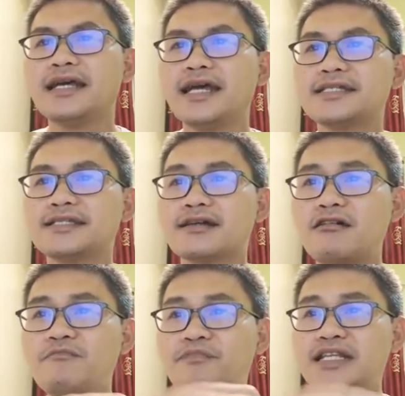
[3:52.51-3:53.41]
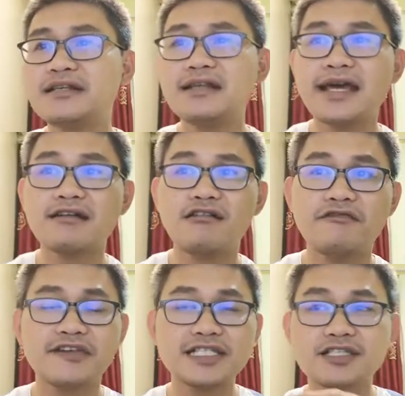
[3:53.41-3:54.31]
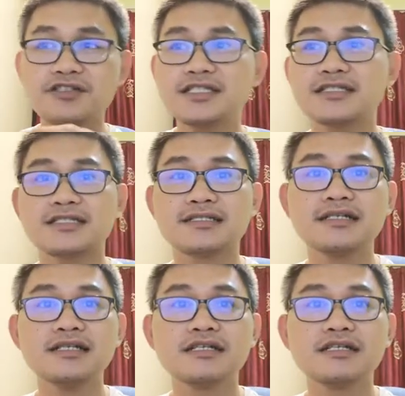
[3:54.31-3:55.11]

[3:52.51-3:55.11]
as a complete lack of resources